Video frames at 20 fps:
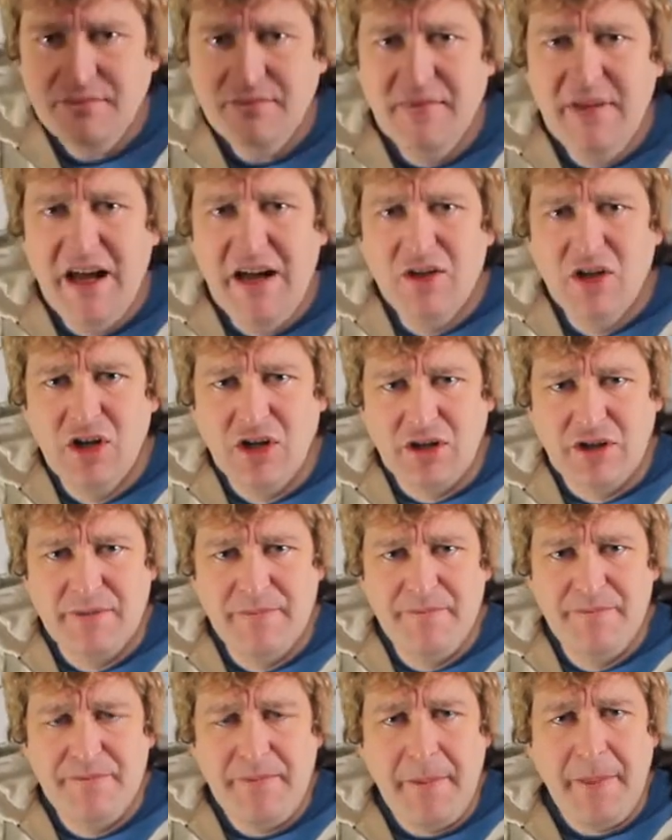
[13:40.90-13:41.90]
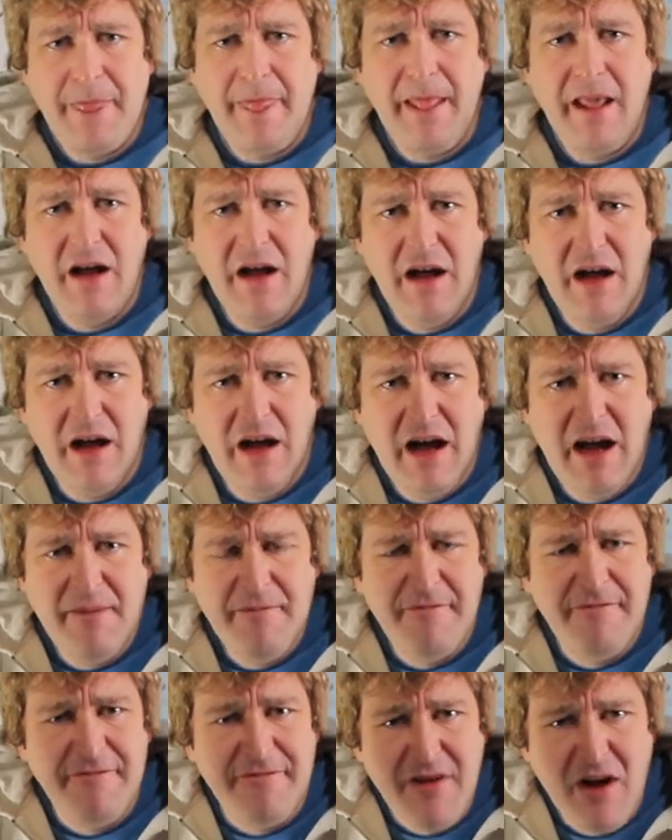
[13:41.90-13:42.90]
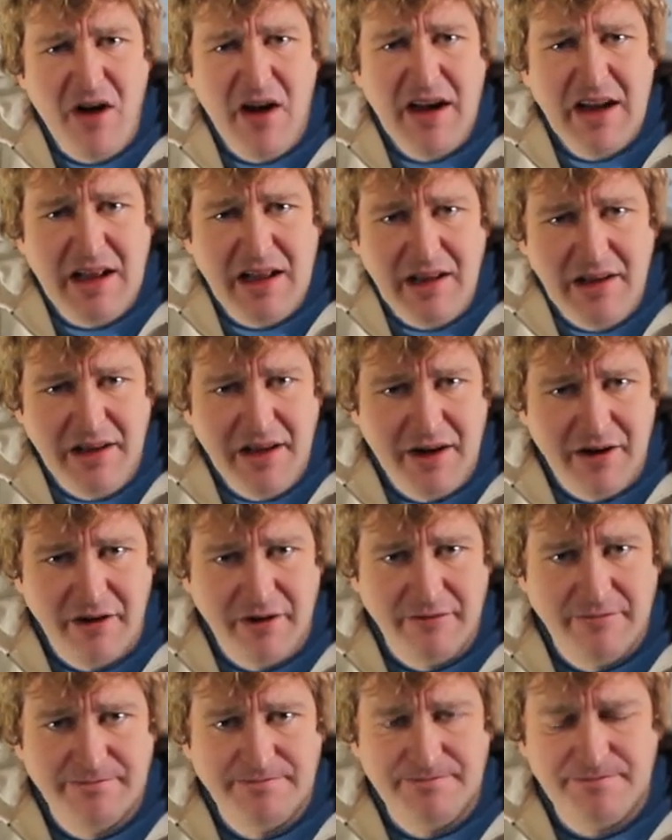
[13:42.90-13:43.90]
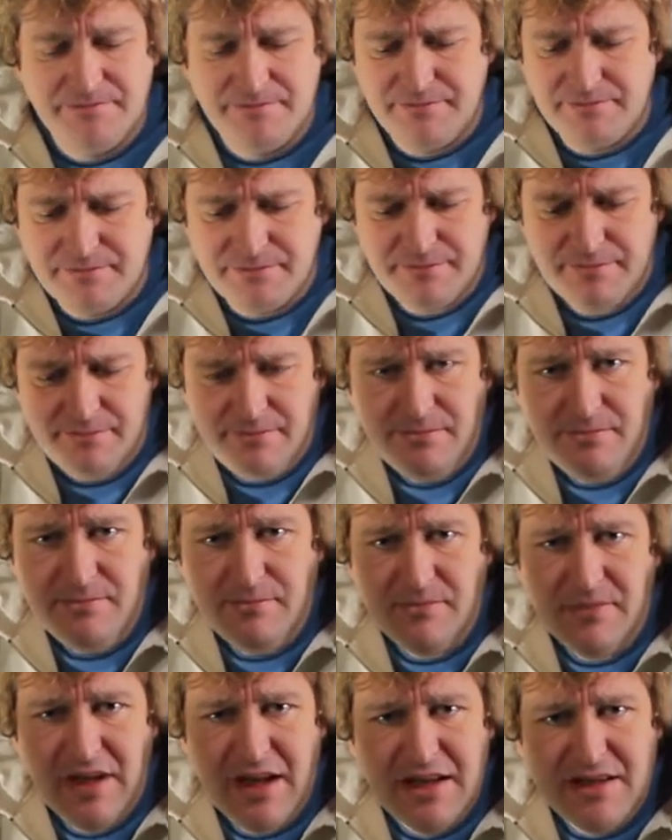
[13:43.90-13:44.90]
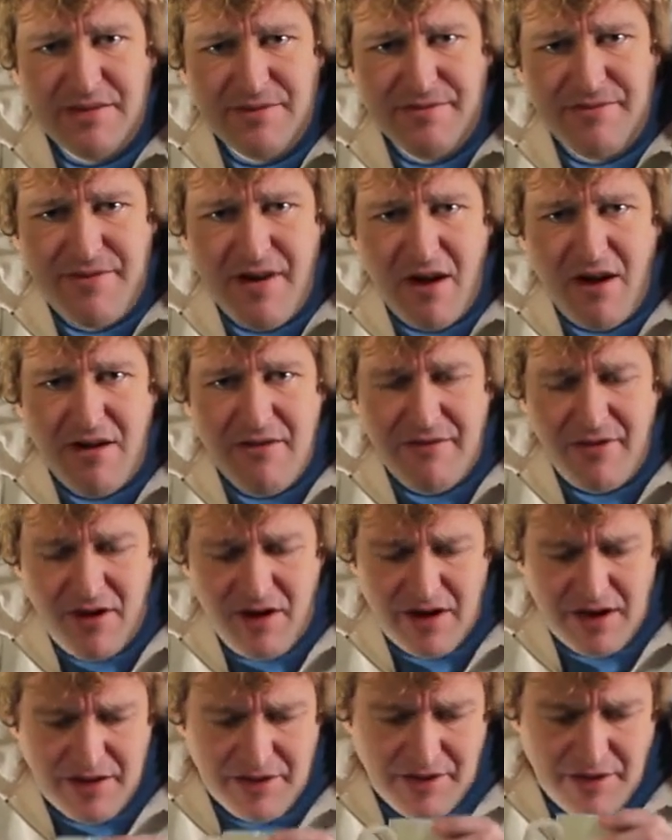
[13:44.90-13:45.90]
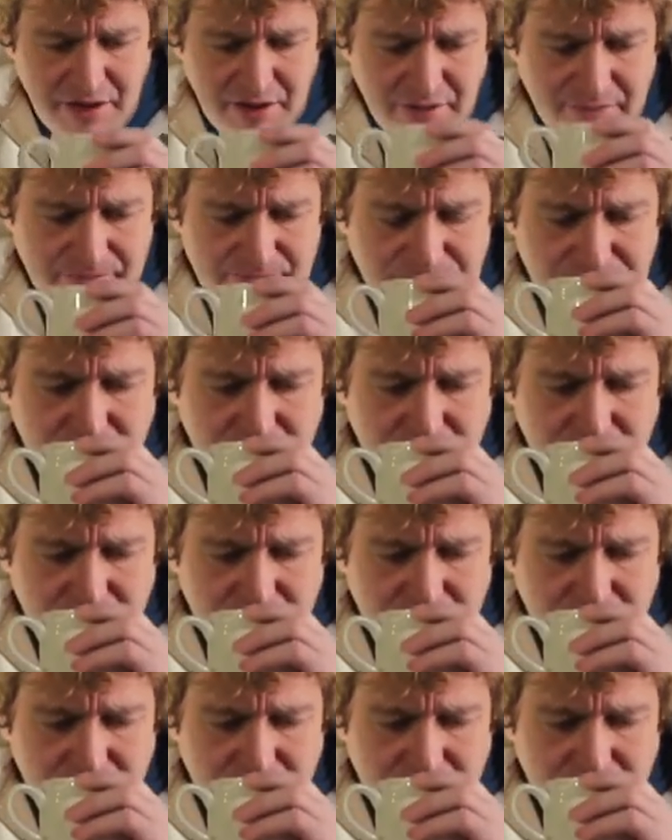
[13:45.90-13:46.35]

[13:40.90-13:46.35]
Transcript: Now look, I'm very clear. It's very, very clear.